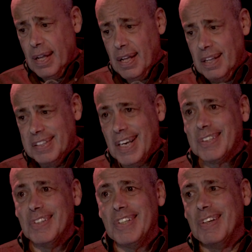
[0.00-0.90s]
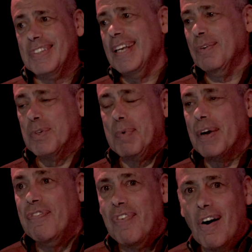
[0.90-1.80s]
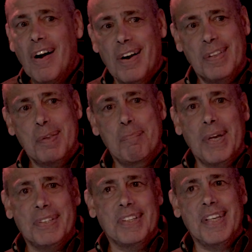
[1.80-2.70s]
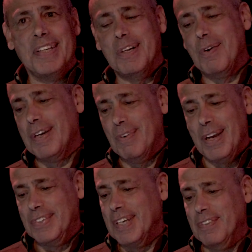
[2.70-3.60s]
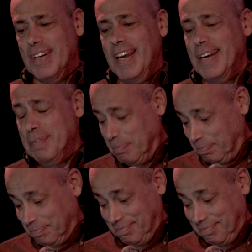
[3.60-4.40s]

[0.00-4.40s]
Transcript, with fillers: Uh, the doctors there say it was by far the best attended grand rounds they ever had.